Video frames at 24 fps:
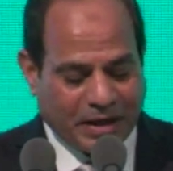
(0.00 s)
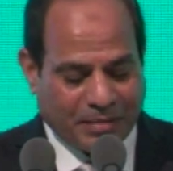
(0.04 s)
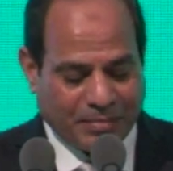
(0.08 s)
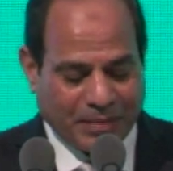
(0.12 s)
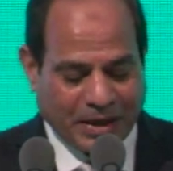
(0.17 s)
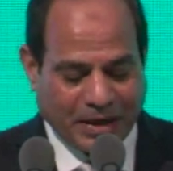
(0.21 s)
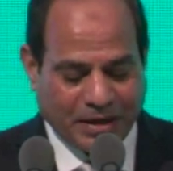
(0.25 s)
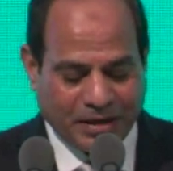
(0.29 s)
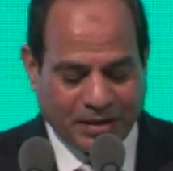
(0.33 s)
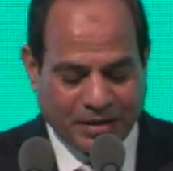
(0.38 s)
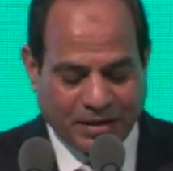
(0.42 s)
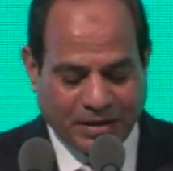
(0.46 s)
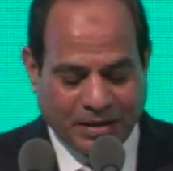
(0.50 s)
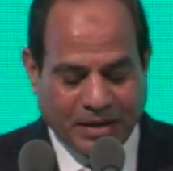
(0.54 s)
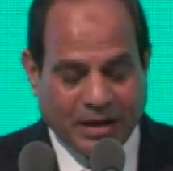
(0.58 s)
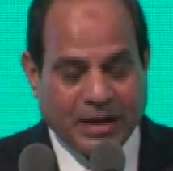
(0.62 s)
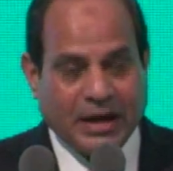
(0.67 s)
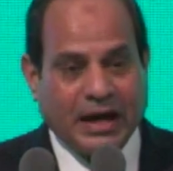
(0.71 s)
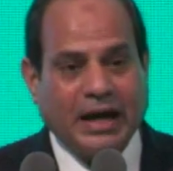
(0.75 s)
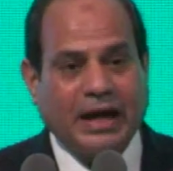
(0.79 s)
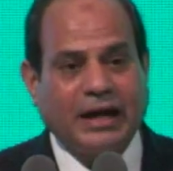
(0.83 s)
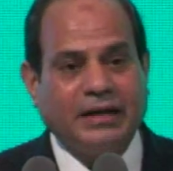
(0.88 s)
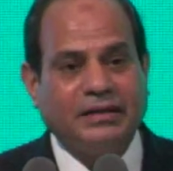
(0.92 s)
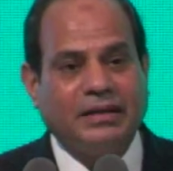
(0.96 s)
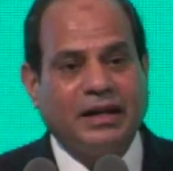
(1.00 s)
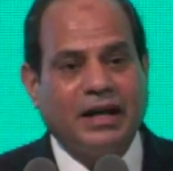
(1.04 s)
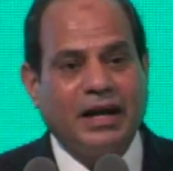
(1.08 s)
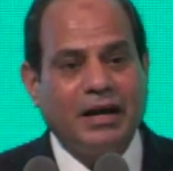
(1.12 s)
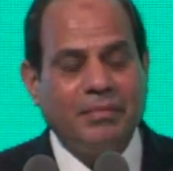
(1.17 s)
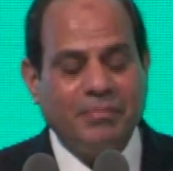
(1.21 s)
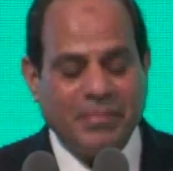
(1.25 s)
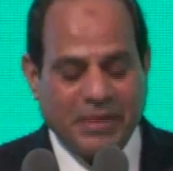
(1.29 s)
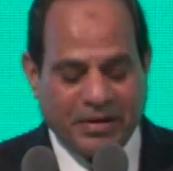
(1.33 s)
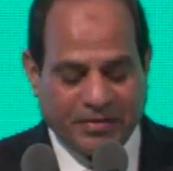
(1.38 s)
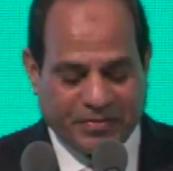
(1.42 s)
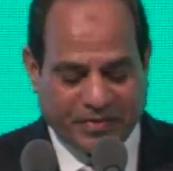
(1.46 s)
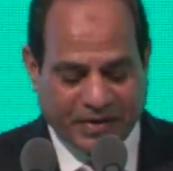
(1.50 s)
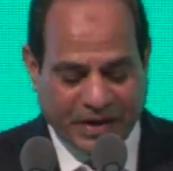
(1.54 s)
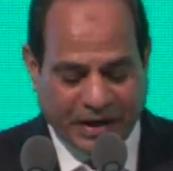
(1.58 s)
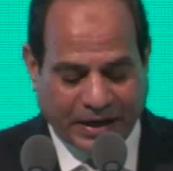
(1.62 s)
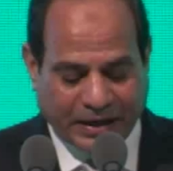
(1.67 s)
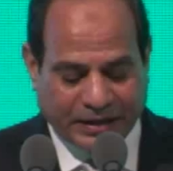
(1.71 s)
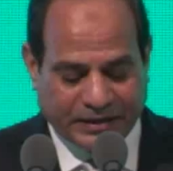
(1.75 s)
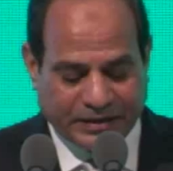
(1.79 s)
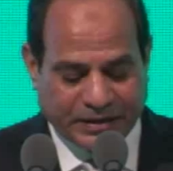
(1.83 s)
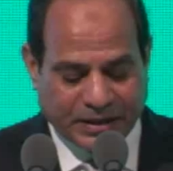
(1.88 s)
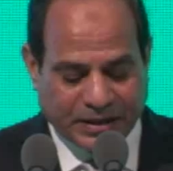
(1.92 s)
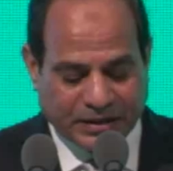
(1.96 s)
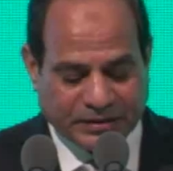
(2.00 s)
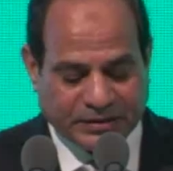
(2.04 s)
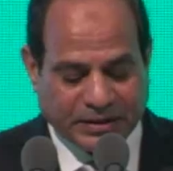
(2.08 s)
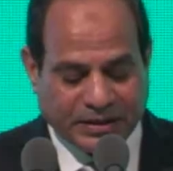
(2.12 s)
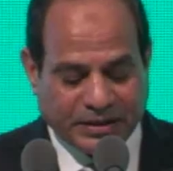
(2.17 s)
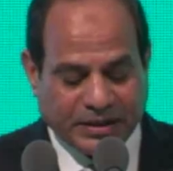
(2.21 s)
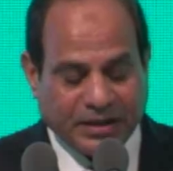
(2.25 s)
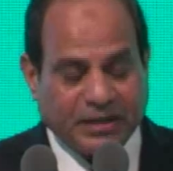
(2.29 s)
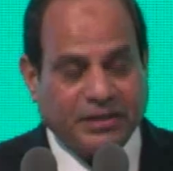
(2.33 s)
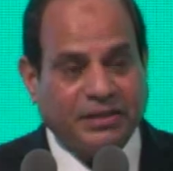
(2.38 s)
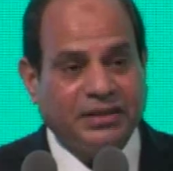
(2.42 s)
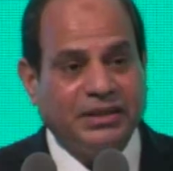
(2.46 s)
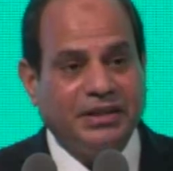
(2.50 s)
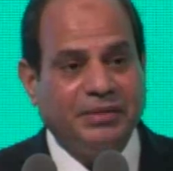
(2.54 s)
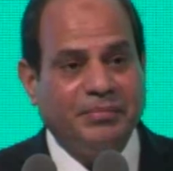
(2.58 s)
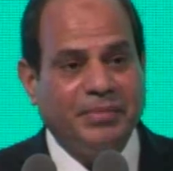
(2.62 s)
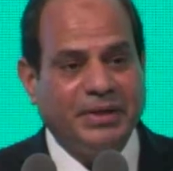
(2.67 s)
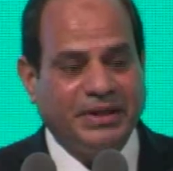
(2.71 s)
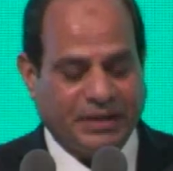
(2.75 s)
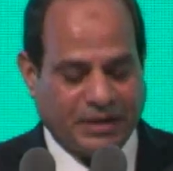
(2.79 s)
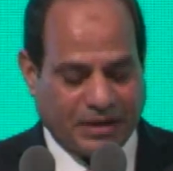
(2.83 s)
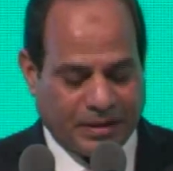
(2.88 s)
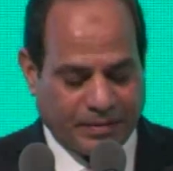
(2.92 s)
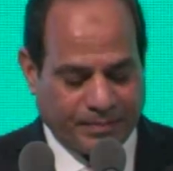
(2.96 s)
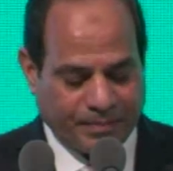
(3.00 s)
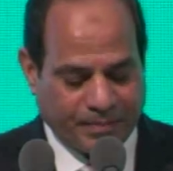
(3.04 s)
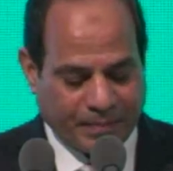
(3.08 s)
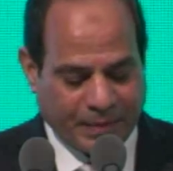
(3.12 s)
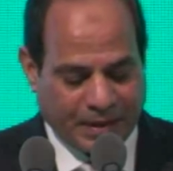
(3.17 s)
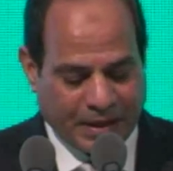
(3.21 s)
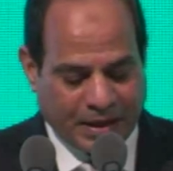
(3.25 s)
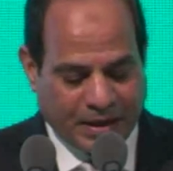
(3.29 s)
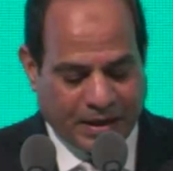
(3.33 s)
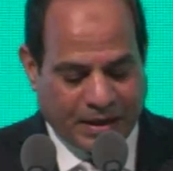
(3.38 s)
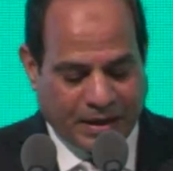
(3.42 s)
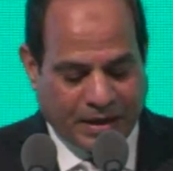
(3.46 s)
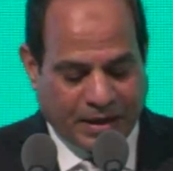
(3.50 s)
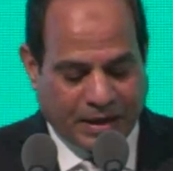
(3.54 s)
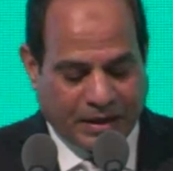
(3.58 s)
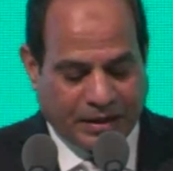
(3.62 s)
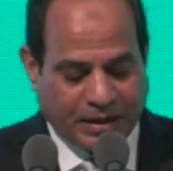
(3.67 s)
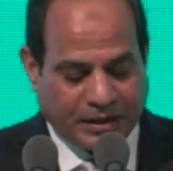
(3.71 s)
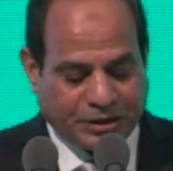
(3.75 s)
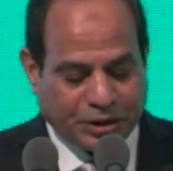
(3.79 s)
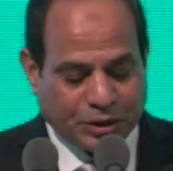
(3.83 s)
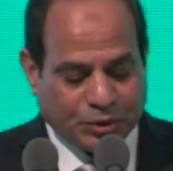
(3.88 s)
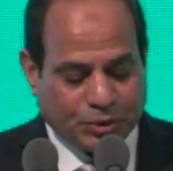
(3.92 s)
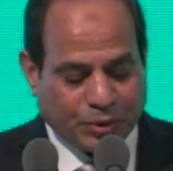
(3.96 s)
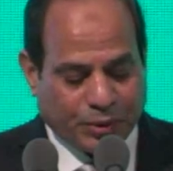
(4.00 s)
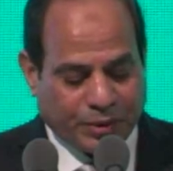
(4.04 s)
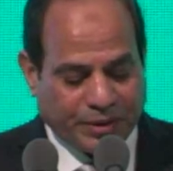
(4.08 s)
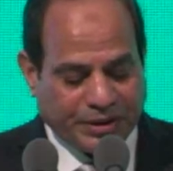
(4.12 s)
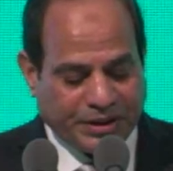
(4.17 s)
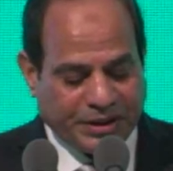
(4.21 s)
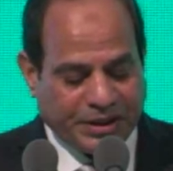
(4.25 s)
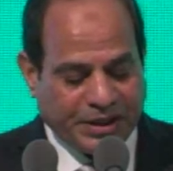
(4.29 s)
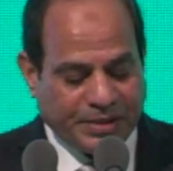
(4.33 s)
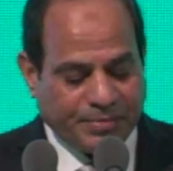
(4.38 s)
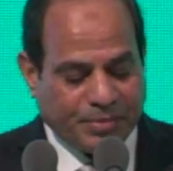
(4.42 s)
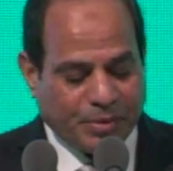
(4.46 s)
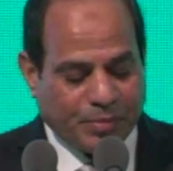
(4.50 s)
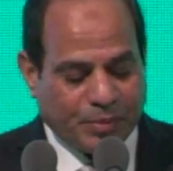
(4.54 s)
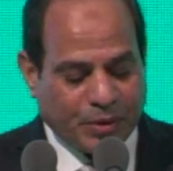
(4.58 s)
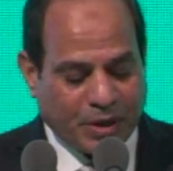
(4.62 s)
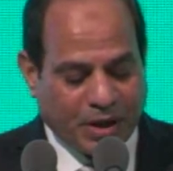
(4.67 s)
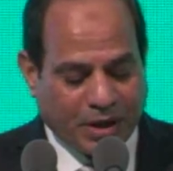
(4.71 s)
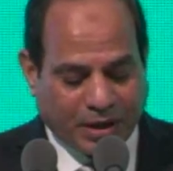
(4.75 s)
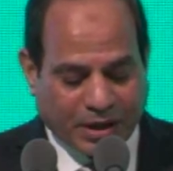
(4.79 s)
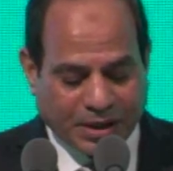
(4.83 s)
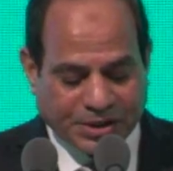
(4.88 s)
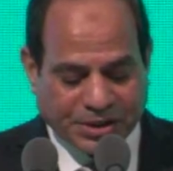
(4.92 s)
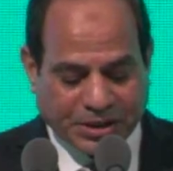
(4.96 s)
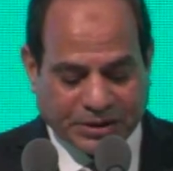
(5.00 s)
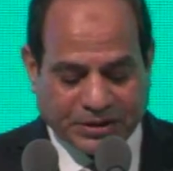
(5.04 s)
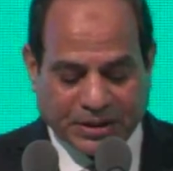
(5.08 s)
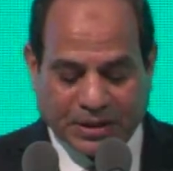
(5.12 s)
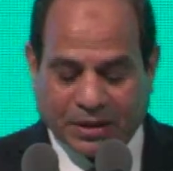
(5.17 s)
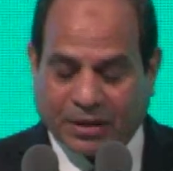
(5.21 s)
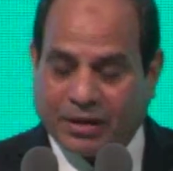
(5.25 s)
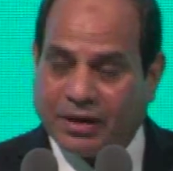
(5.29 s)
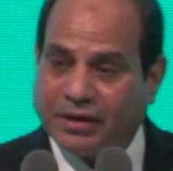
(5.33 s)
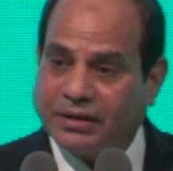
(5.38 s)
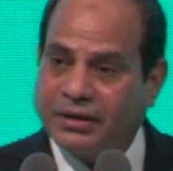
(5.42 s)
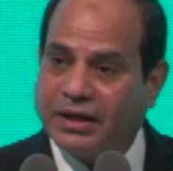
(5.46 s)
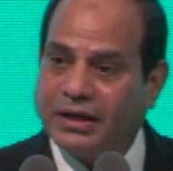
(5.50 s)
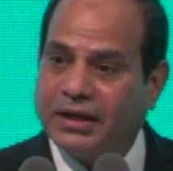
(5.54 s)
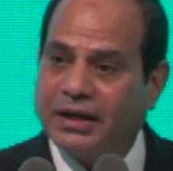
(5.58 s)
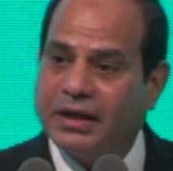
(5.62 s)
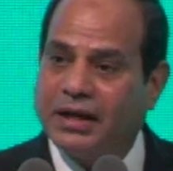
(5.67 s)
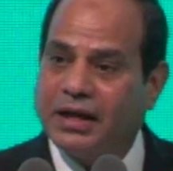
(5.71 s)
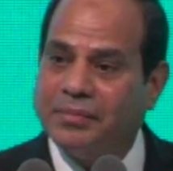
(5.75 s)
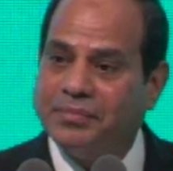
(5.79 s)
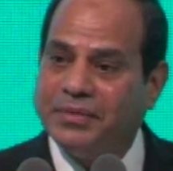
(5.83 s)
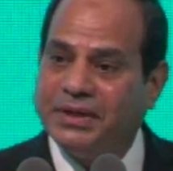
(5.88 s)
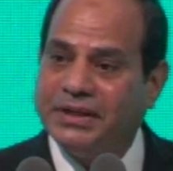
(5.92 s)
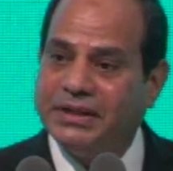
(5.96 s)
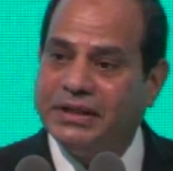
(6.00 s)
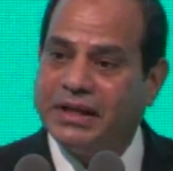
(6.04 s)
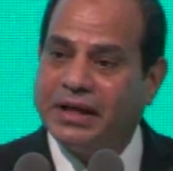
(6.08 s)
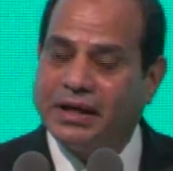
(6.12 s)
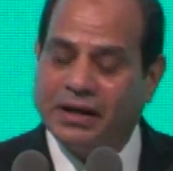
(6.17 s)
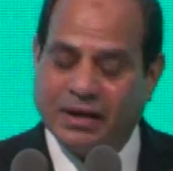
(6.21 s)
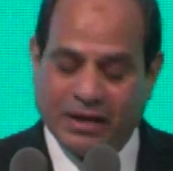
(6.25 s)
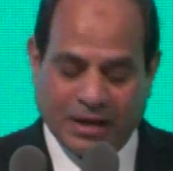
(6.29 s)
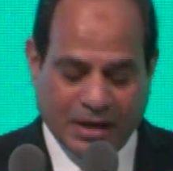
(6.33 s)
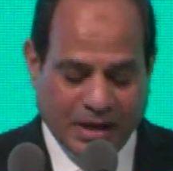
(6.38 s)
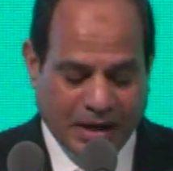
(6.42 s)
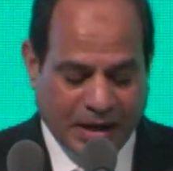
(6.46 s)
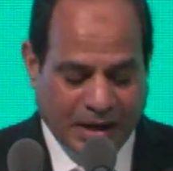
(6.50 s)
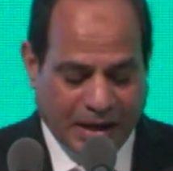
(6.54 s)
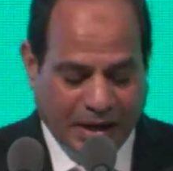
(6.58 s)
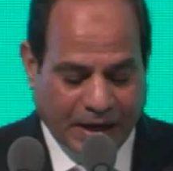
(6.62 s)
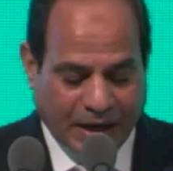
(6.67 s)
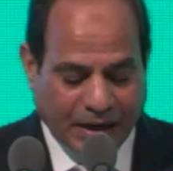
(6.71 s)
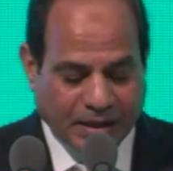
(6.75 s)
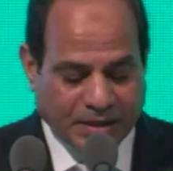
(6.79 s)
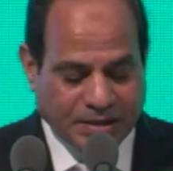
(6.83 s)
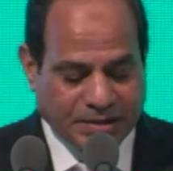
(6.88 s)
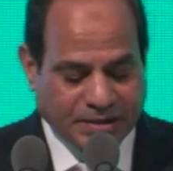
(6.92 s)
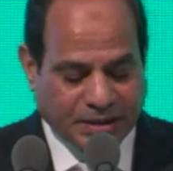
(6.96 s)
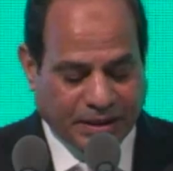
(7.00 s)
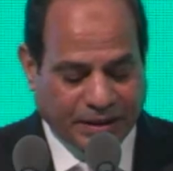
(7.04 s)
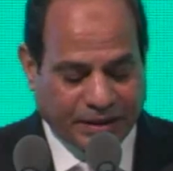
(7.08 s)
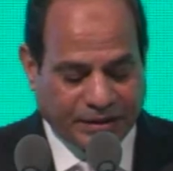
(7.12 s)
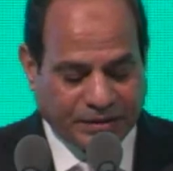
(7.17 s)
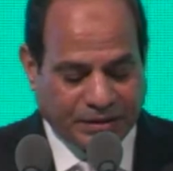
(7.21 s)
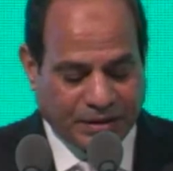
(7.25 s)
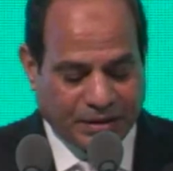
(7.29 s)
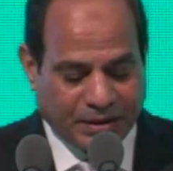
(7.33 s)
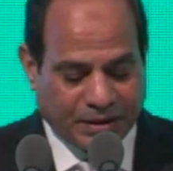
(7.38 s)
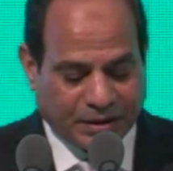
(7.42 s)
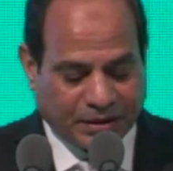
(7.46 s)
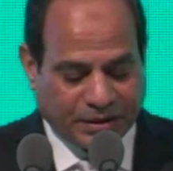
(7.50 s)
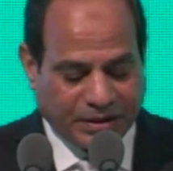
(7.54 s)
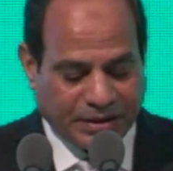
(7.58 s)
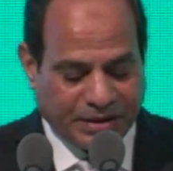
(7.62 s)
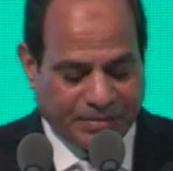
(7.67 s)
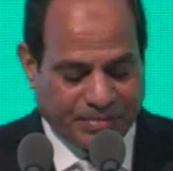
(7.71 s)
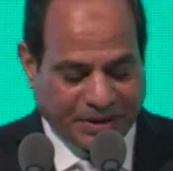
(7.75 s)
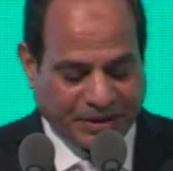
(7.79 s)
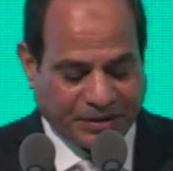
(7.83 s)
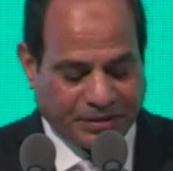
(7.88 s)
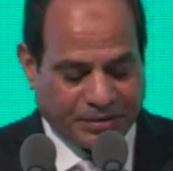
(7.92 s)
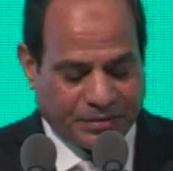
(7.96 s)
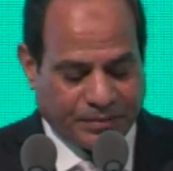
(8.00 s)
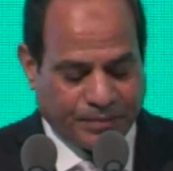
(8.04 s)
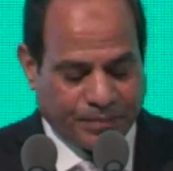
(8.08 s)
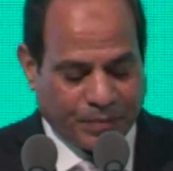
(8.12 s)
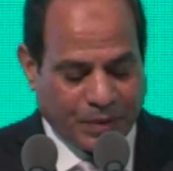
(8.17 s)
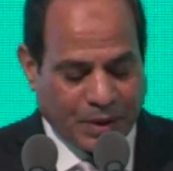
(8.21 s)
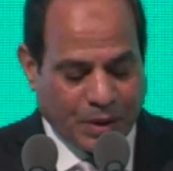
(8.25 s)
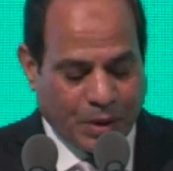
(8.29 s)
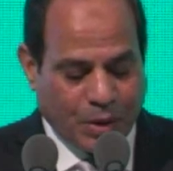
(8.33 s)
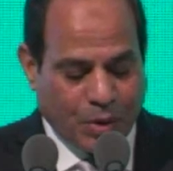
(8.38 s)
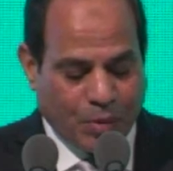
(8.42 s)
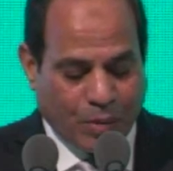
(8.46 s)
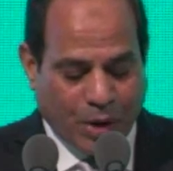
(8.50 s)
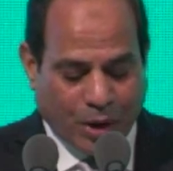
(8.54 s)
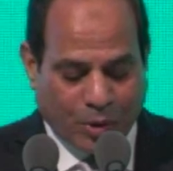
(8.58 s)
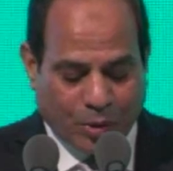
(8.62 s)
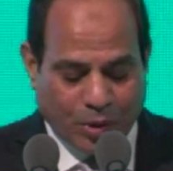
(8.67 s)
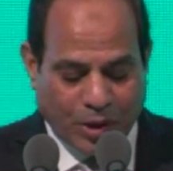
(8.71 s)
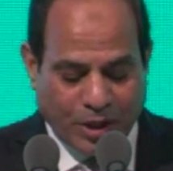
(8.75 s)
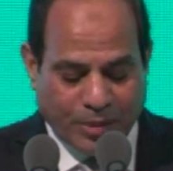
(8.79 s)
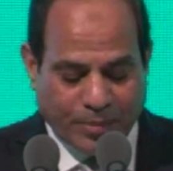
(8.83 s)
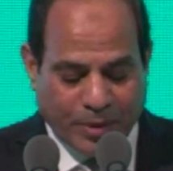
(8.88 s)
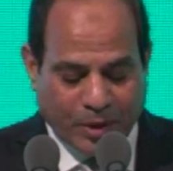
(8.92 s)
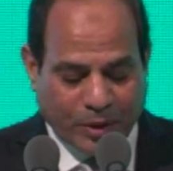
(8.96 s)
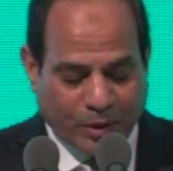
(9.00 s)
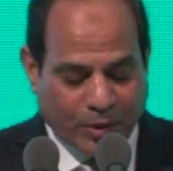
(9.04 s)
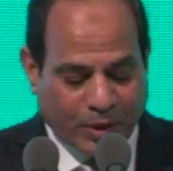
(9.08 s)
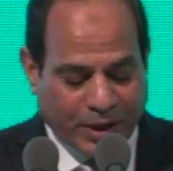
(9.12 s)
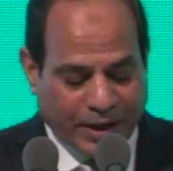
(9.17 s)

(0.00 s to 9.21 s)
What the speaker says: The Manama Dialogue has become one of the most important events organized at the regional level, focusing on security affairs regionally,